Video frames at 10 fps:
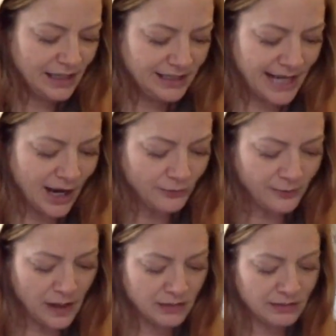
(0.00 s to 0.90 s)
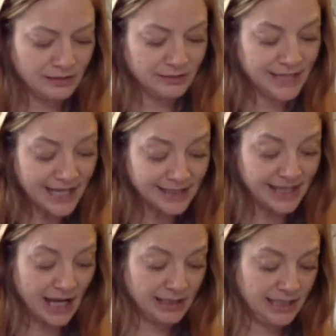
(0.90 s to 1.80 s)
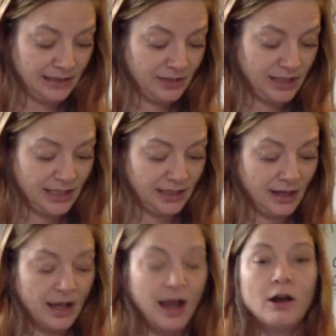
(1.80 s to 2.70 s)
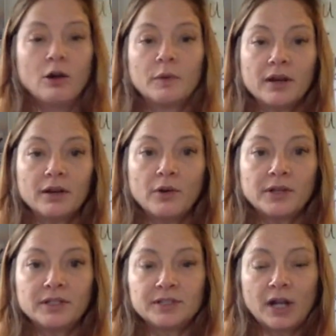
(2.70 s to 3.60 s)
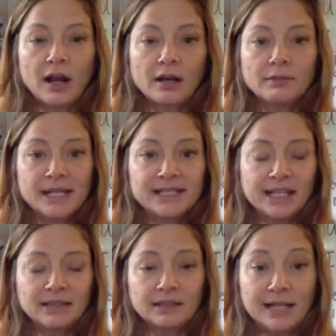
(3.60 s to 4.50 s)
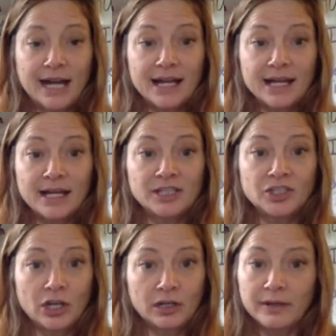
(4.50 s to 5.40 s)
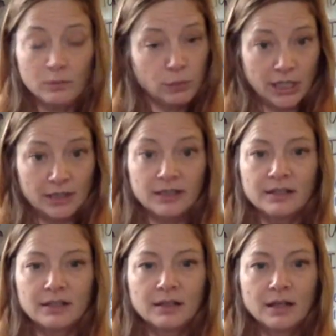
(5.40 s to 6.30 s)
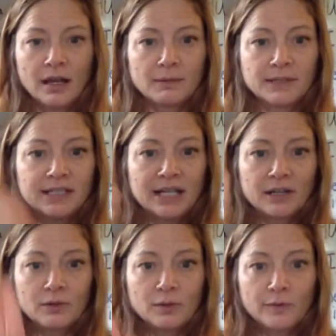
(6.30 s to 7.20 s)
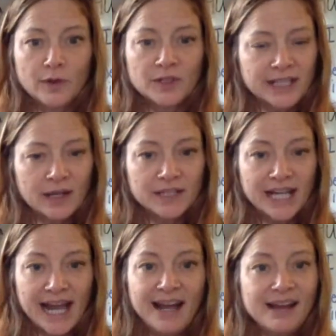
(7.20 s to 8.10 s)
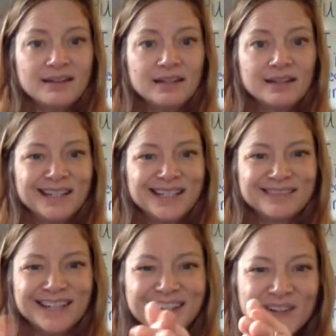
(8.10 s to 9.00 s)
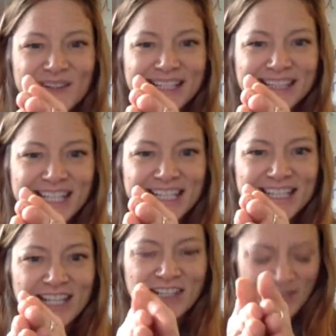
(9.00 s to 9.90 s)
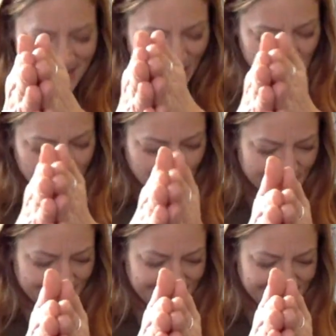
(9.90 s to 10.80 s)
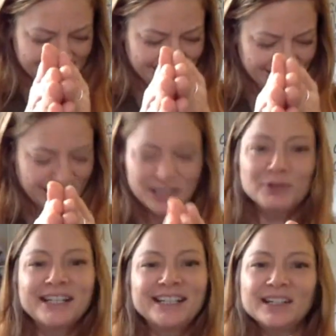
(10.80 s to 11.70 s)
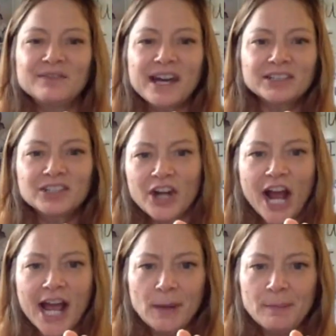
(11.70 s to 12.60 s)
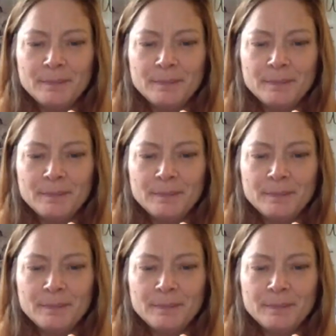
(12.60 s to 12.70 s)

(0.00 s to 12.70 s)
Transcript: Now for our next activity, we are going to start by saying the last chunk of a word. I'm going to tell you a first sound to add. When I go like this, you'll say what the word is. You ready to give that a try?